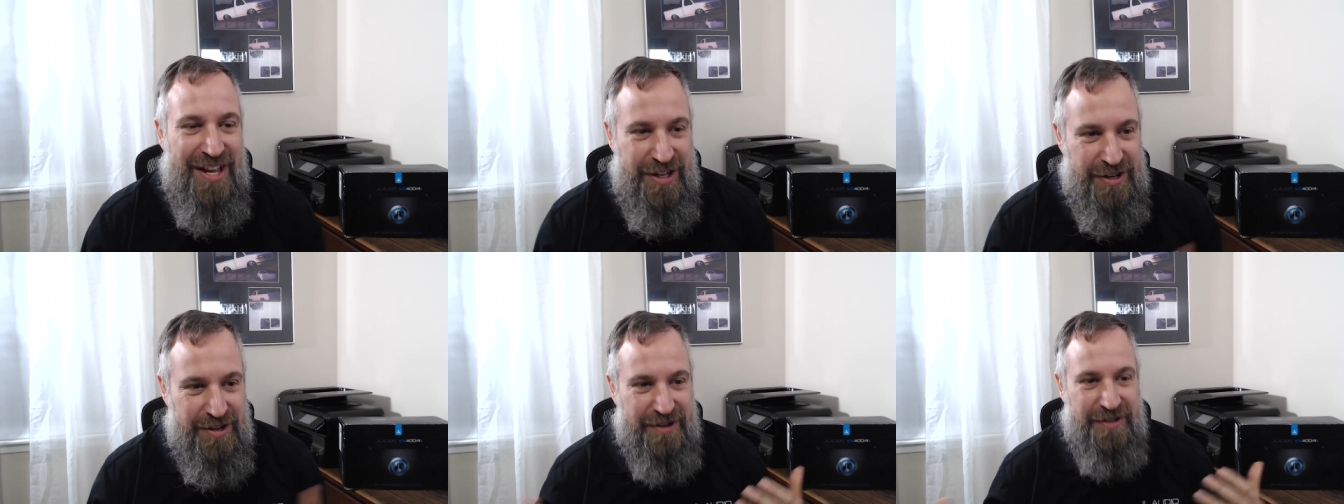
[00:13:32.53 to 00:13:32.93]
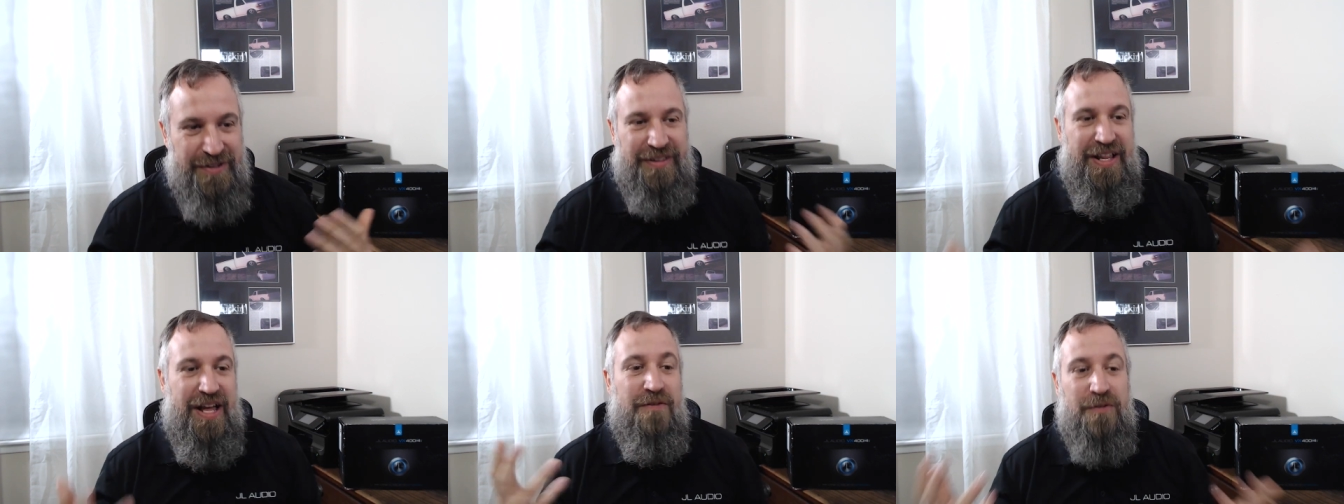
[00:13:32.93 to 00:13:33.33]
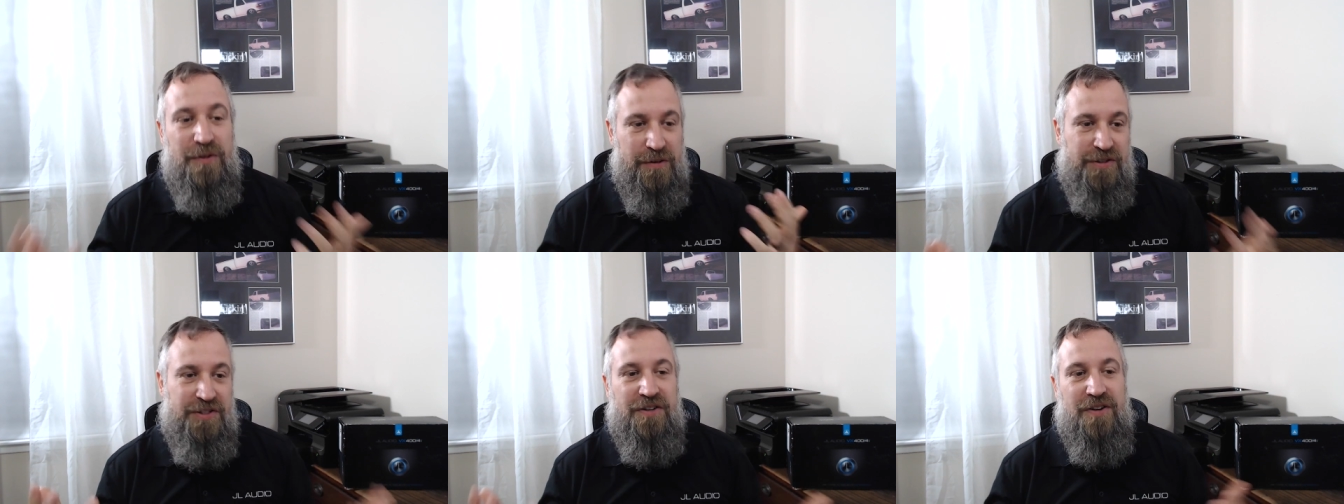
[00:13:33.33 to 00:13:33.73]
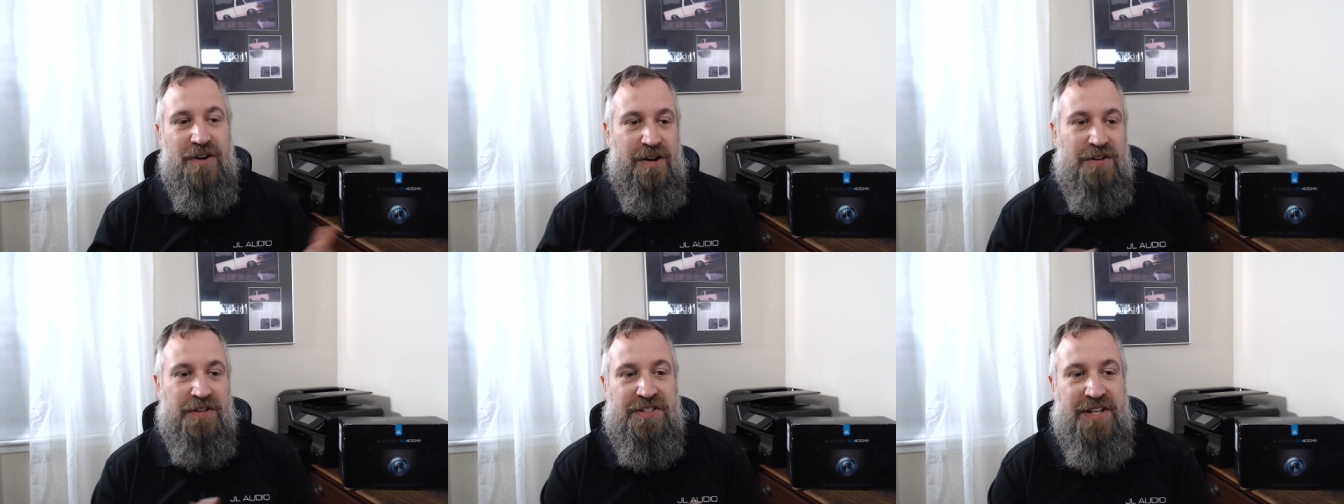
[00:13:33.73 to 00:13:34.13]
your levels are
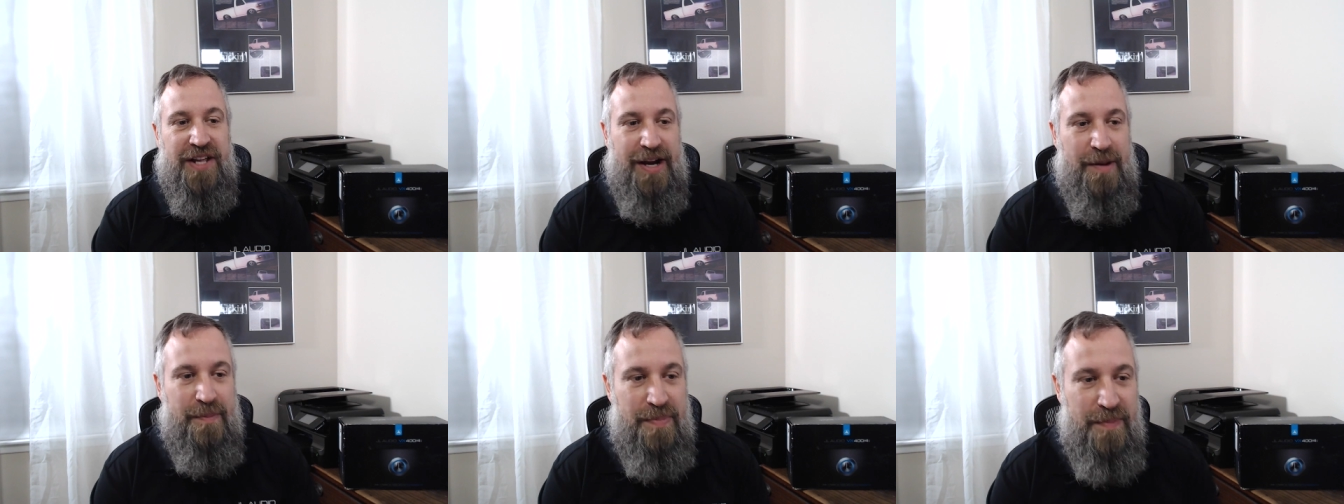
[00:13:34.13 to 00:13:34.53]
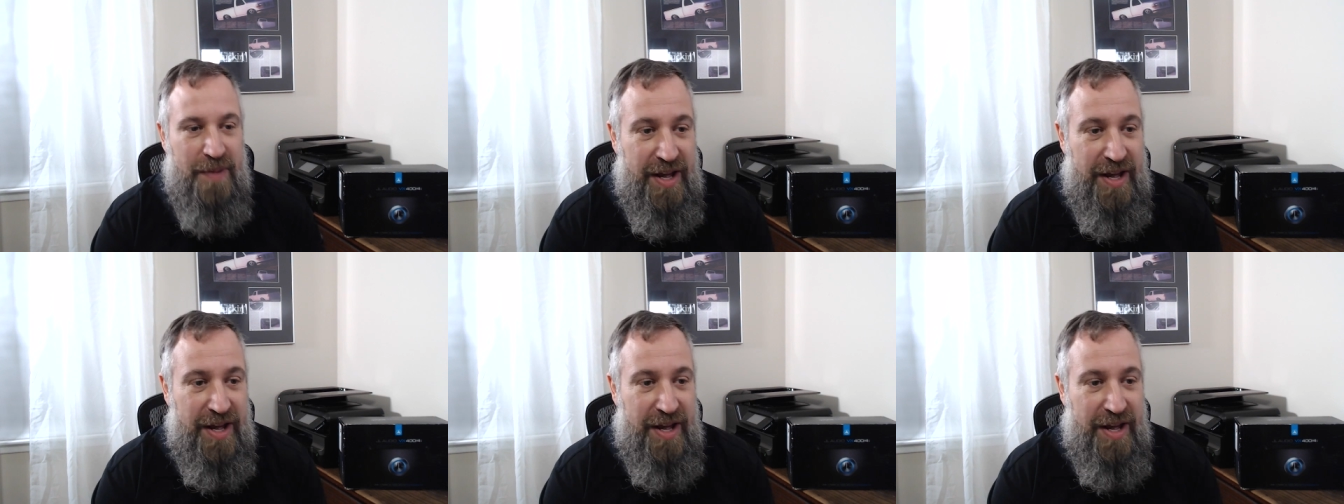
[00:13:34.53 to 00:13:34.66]
all set up